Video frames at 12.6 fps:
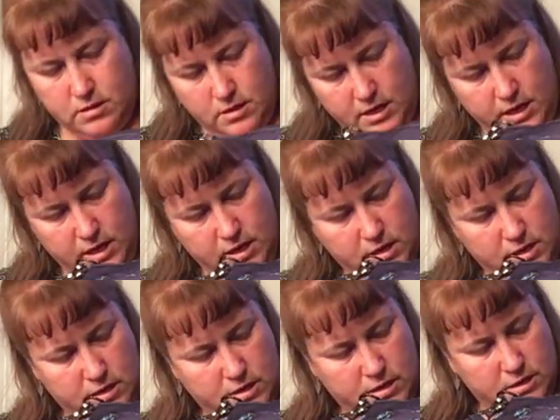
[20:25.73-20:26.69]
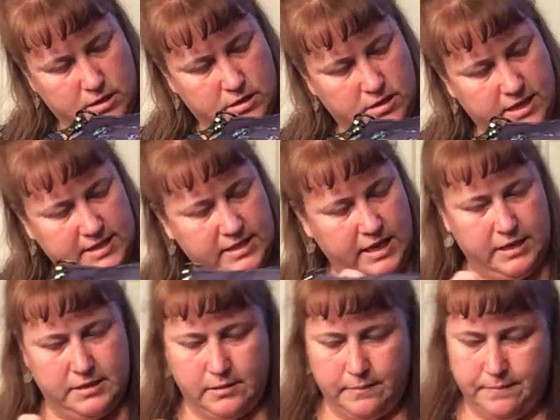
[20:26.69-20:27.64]
And that's
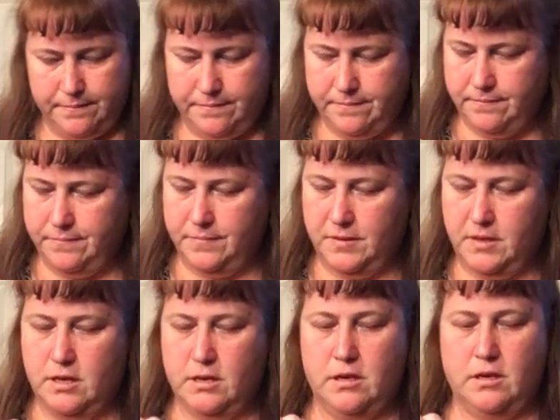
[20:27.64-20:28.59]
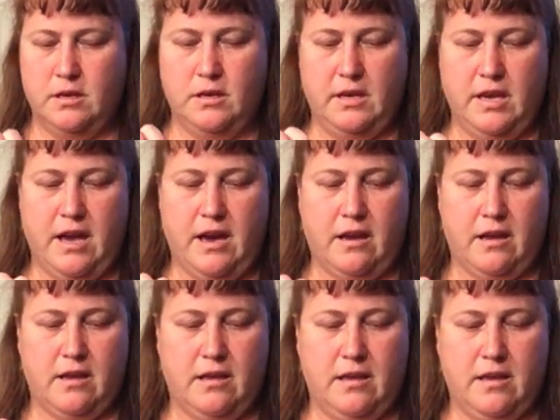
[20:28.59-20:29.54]
it. Yeah,
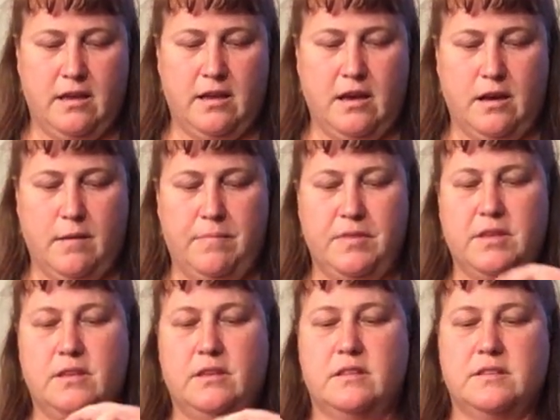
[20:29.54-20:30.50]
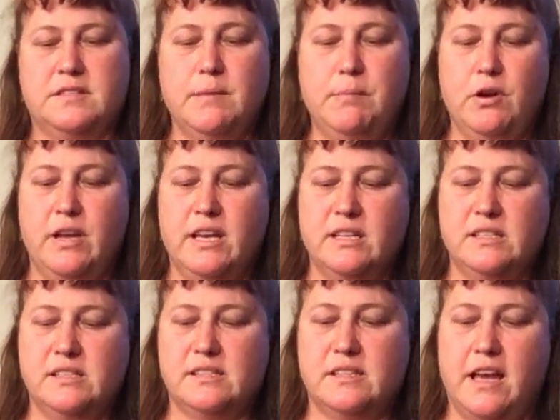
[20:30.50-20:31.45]
the zipper
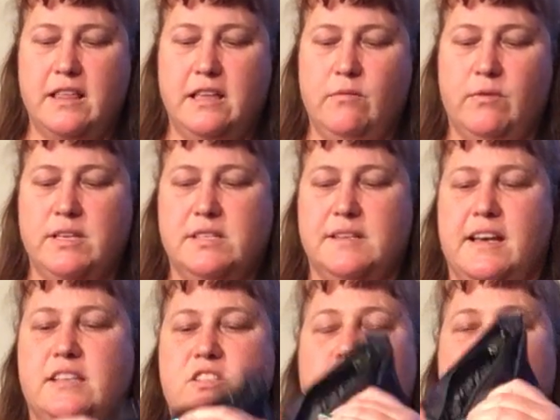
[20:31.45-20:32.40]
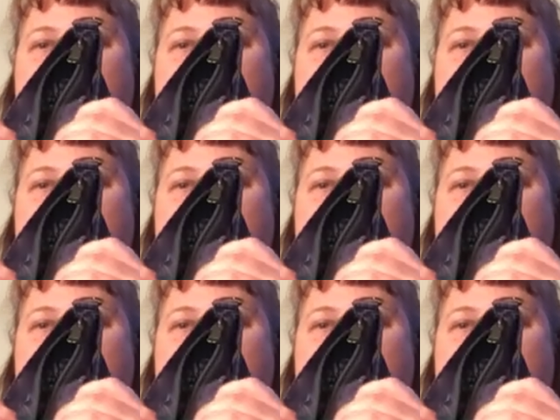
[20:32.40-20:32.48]
is slightly recessed on